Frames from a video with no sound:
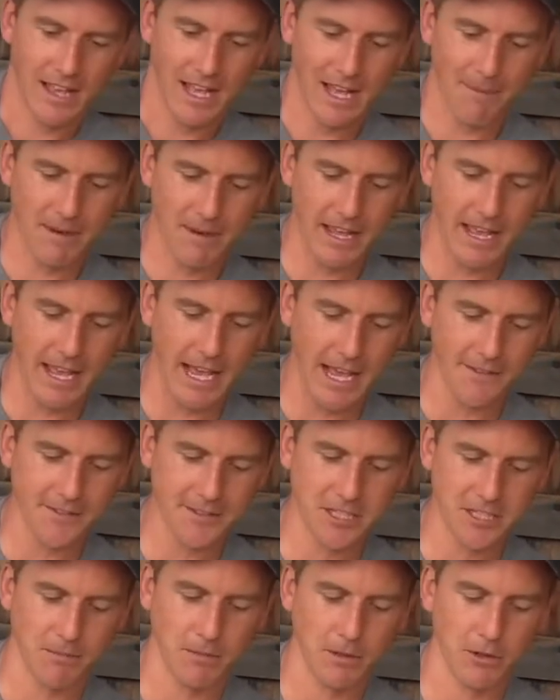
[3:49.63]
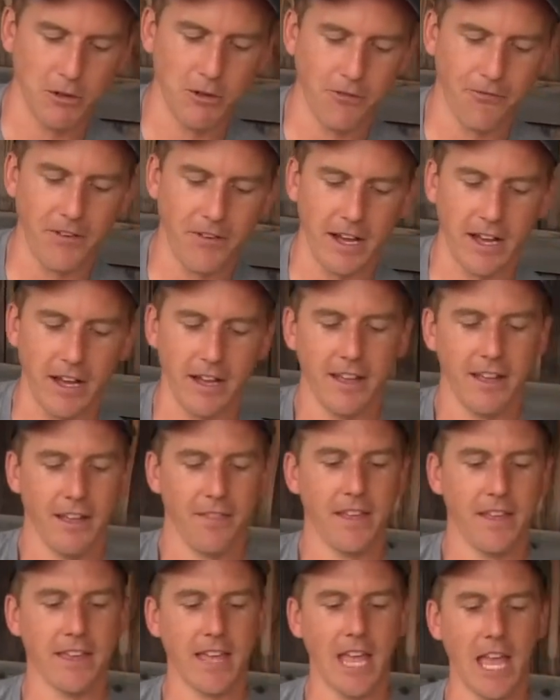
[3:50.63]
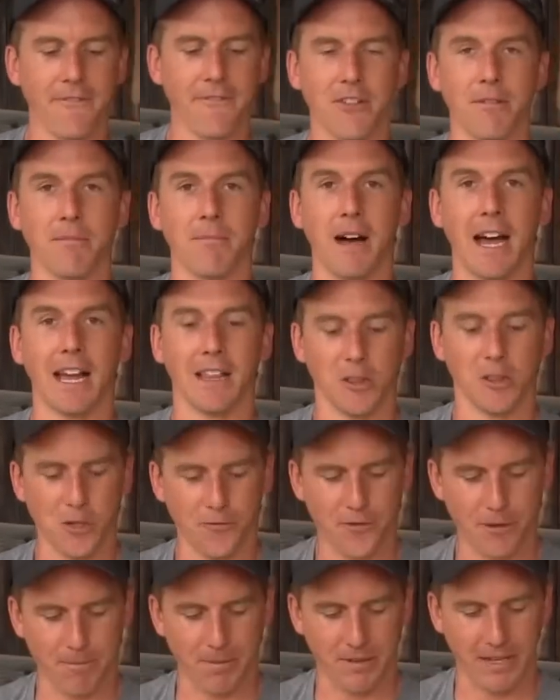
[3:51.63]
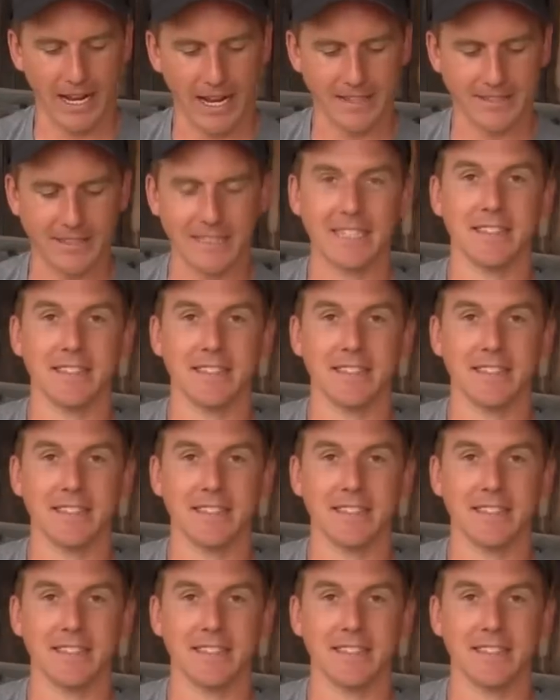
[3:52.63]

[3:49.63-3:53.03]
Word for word: I'm gonna have some loofah that came from my loofah plants